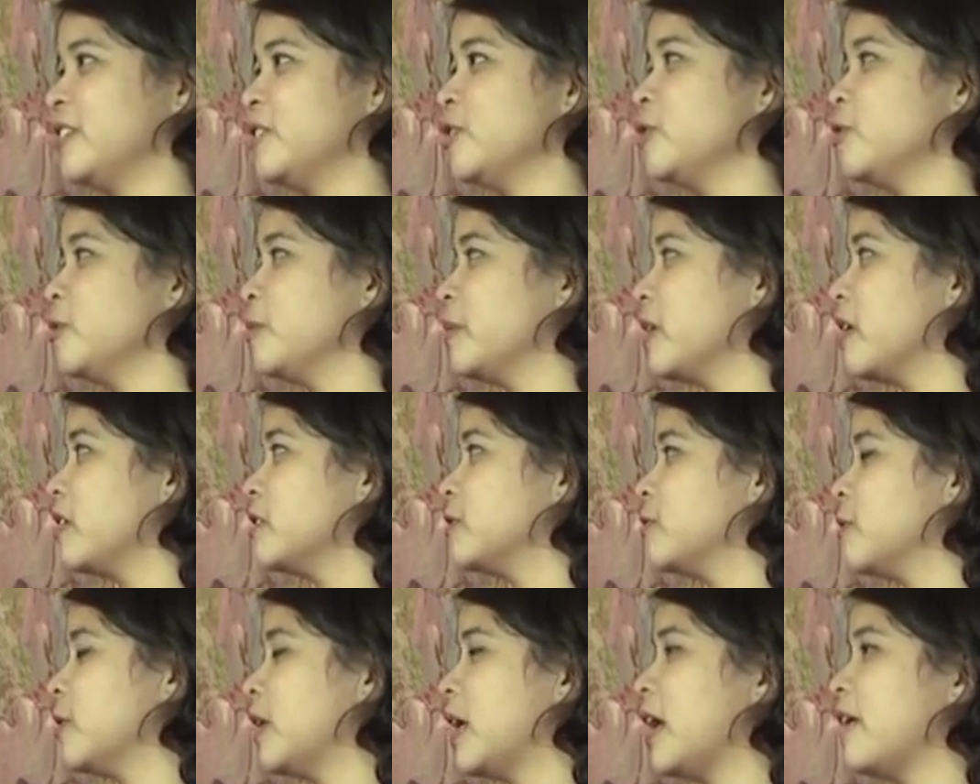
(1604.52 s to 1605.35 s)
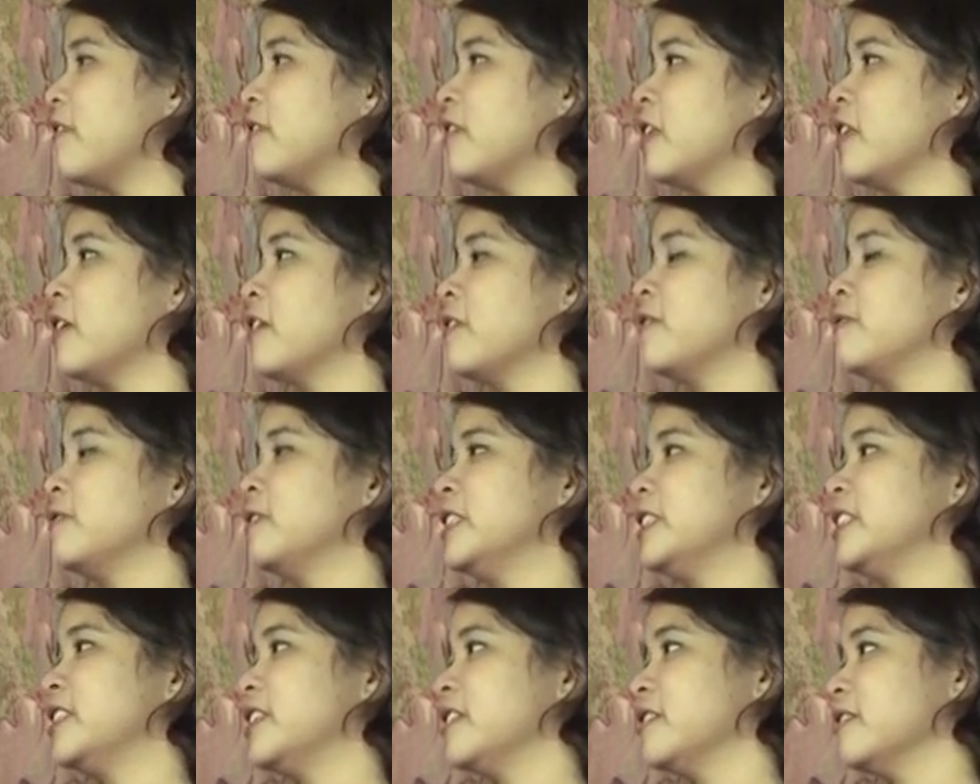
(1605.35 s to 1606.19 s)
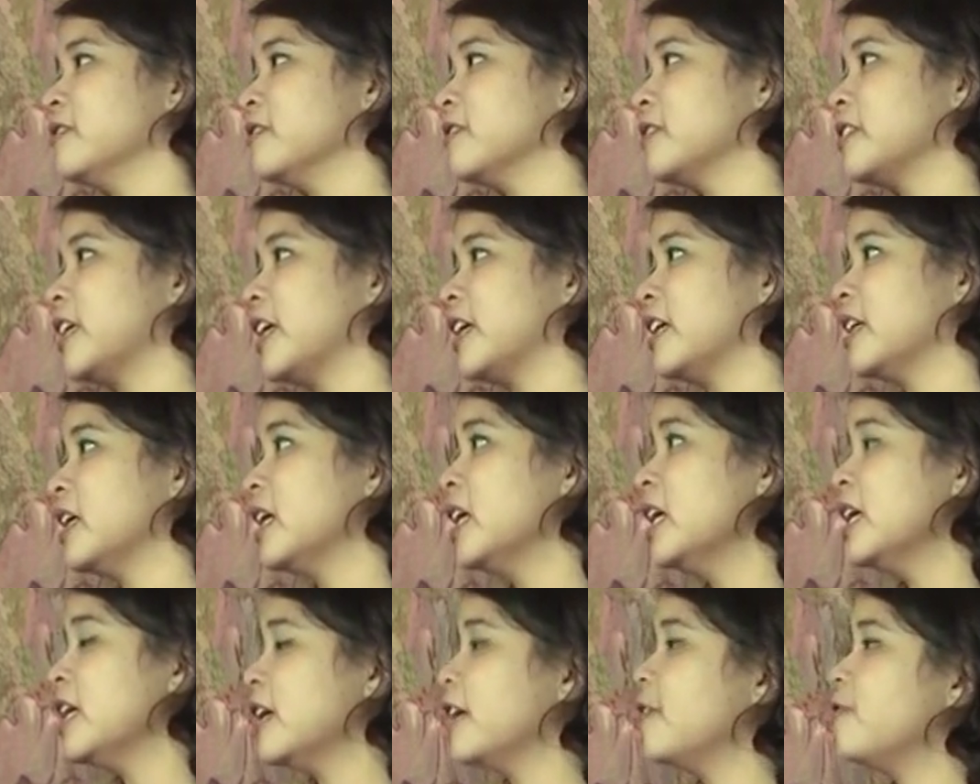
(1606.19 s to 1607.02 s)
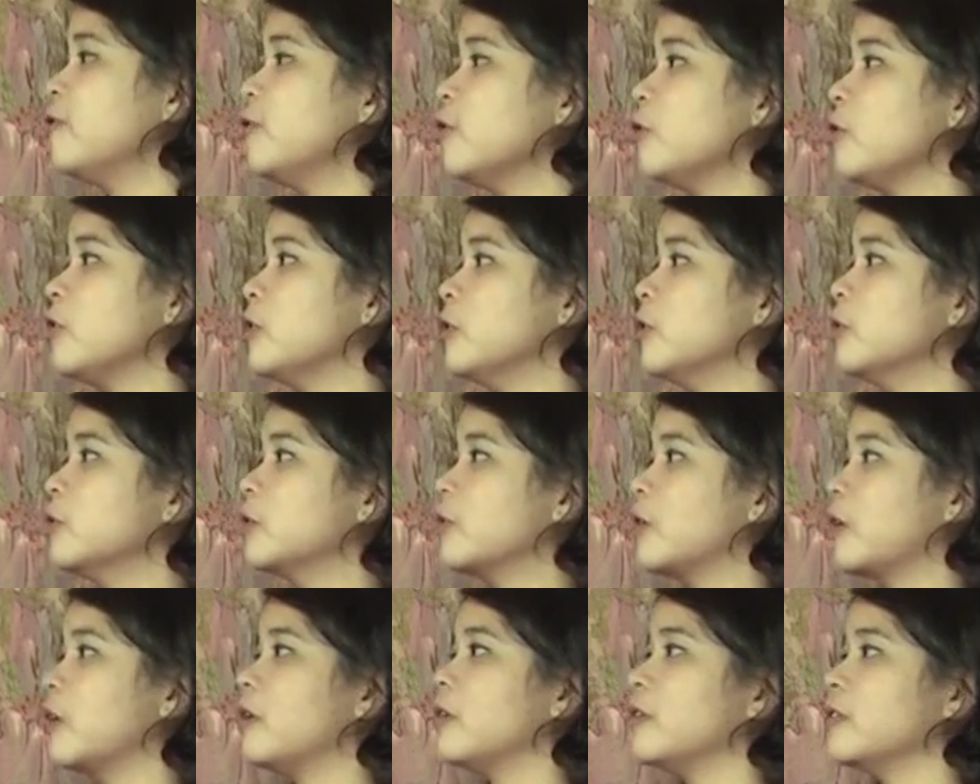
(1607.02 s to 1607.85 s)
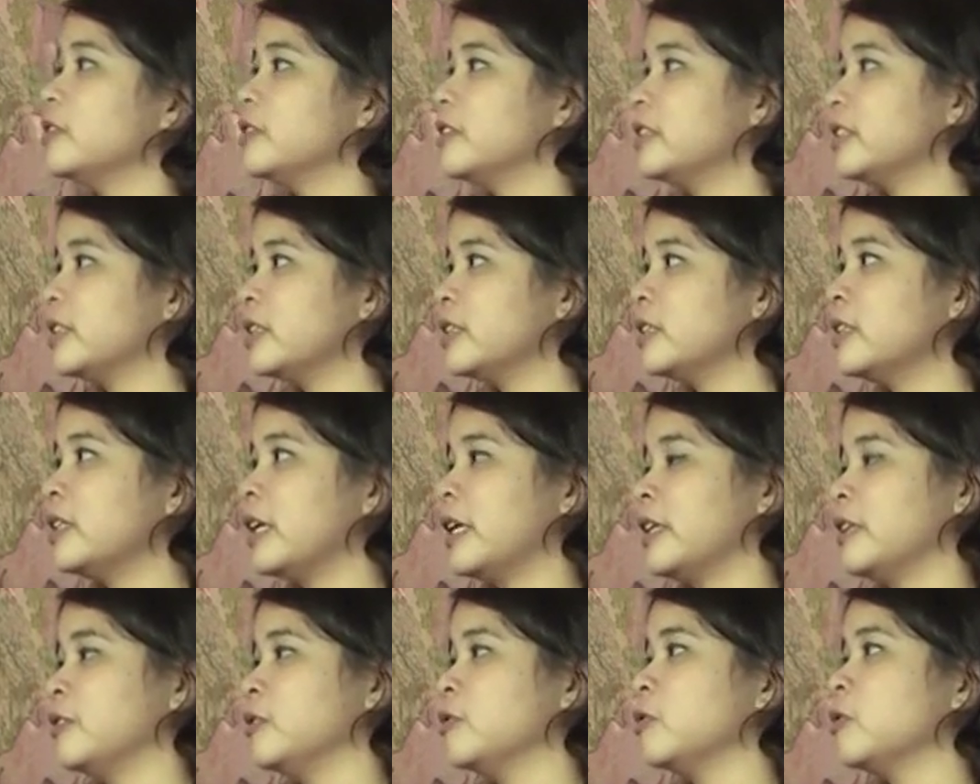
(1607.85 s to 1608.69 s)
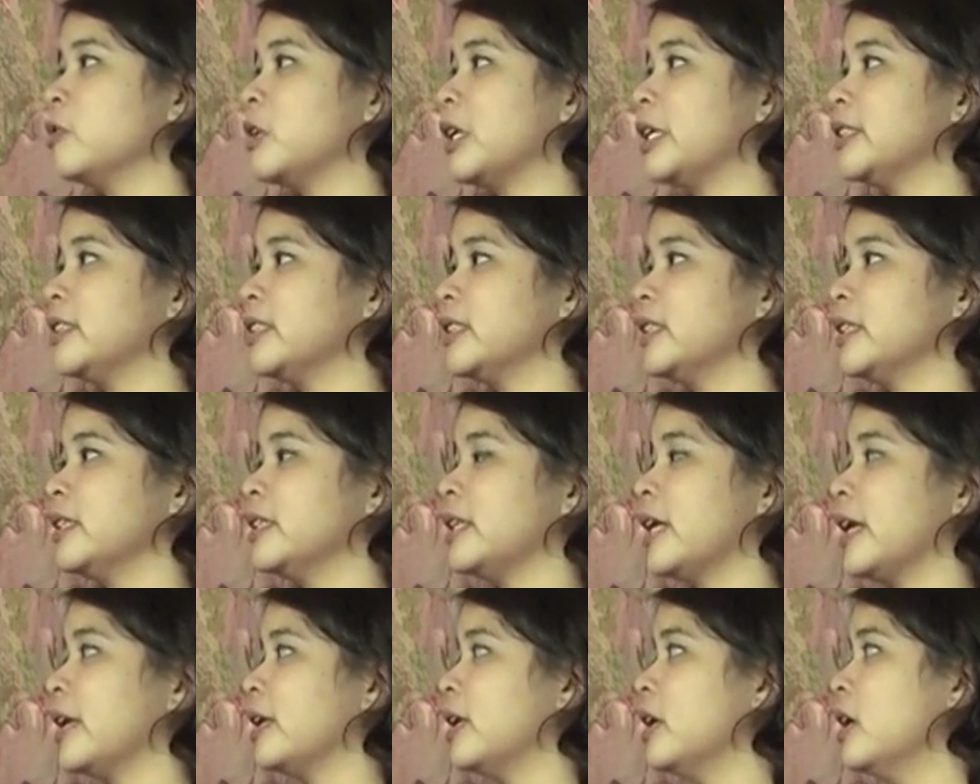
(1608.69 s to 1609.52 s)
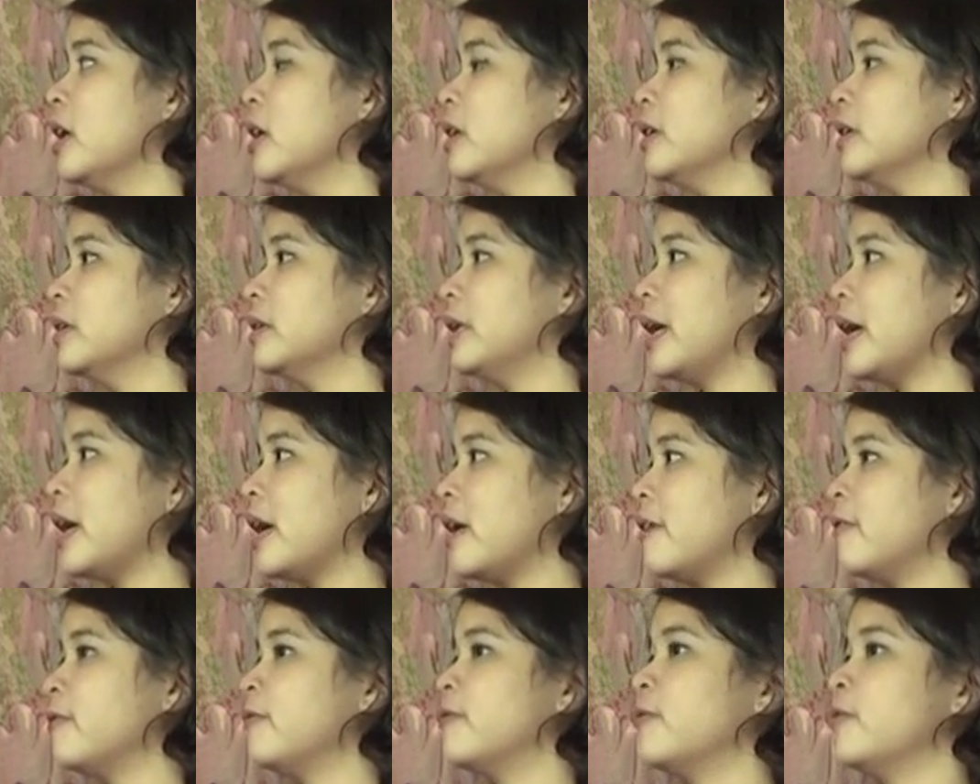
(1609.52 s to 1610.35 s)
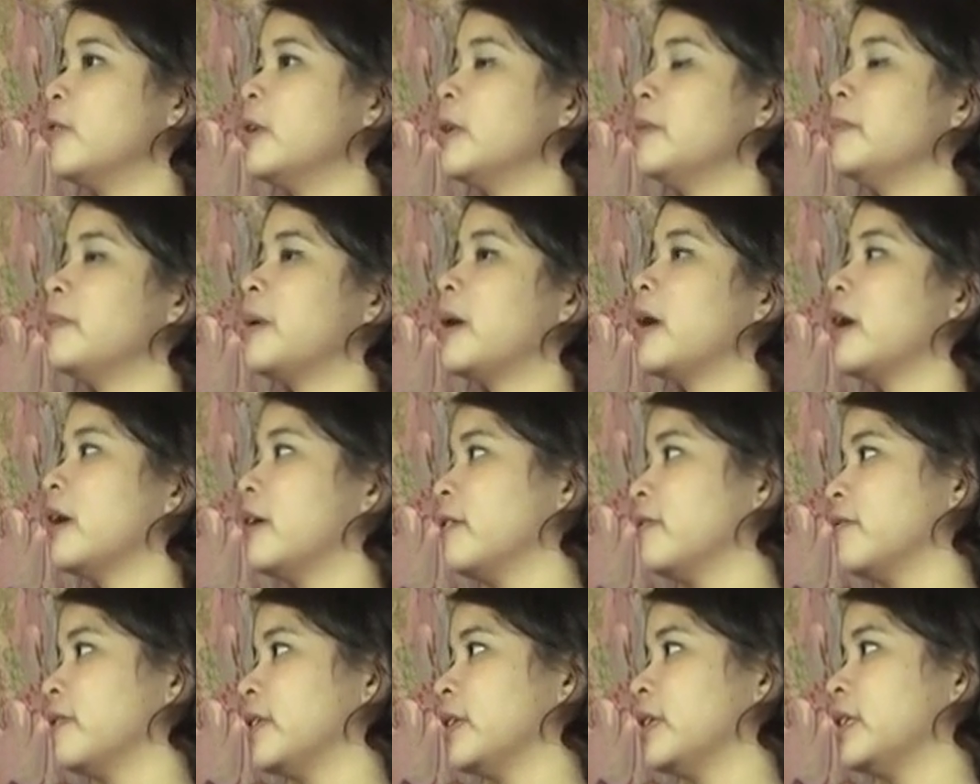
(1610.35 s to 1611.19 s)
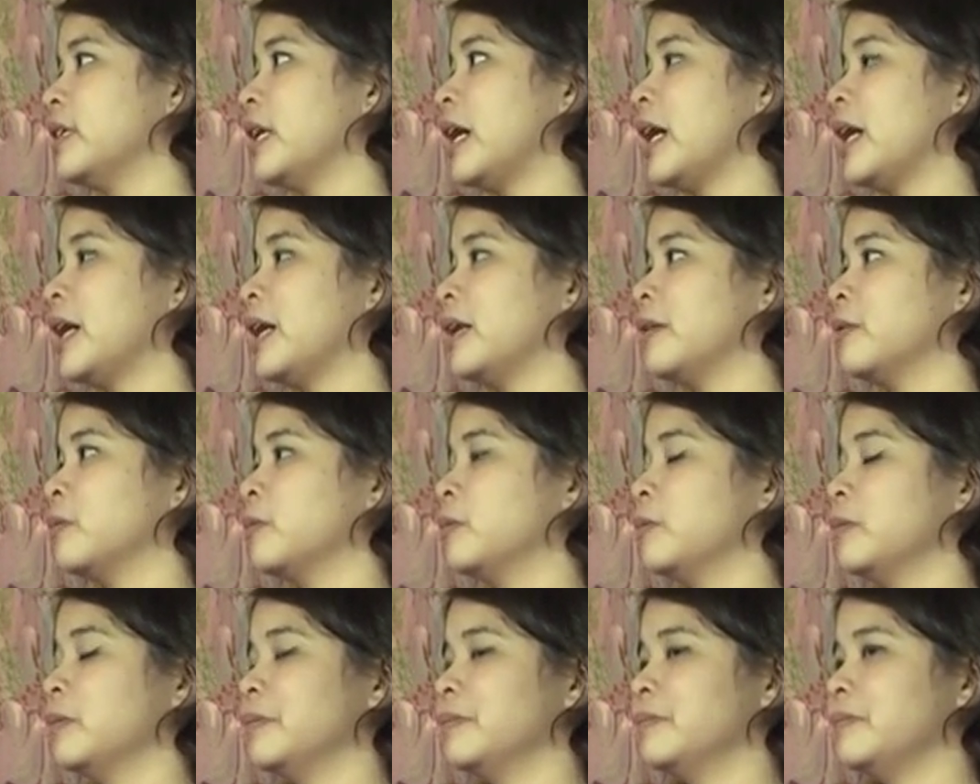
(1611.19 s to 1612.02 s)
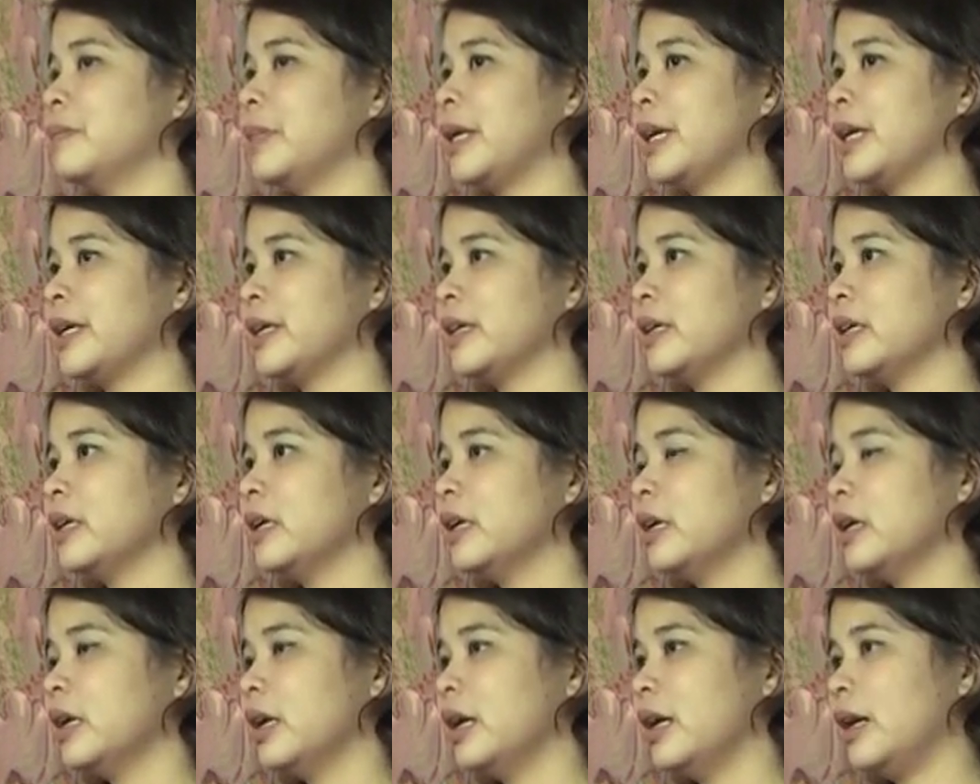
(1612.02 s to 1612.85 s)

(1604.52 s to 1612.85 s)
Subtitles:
they do, because we have a lot of details. And if you look closer, and you can see that every part of it are like